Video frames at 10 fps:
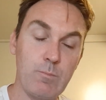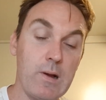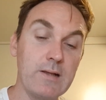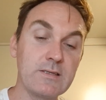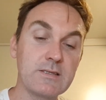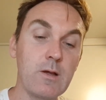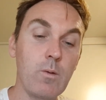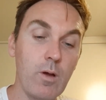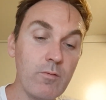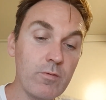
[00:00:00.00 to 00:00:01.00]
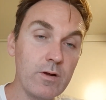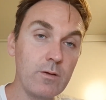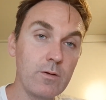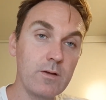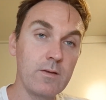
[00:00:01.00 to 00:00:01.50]
but just go over it,
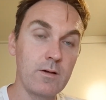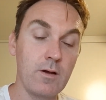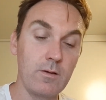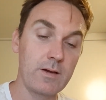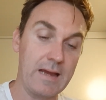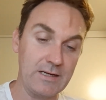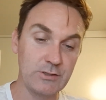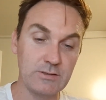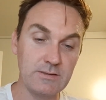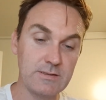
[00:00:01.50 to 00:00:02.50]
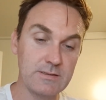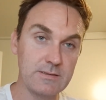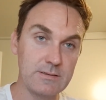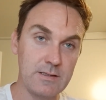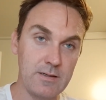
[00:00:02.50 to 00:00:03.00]
look at the collocations
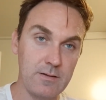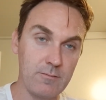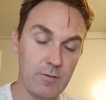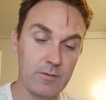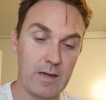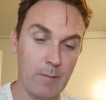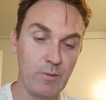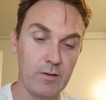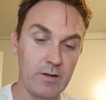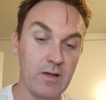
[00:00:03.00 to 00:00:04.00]
and the vocabulary,